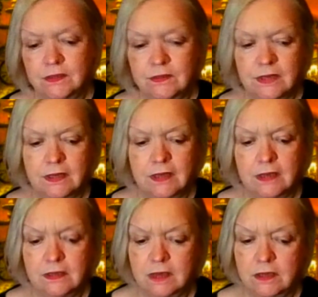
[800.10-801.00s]
you know that
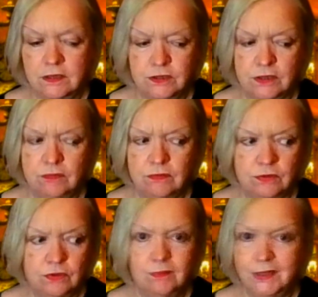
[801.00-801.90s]
I, I
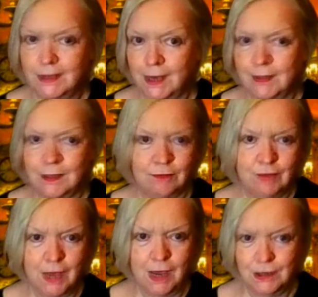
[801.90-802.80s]
don't normally get that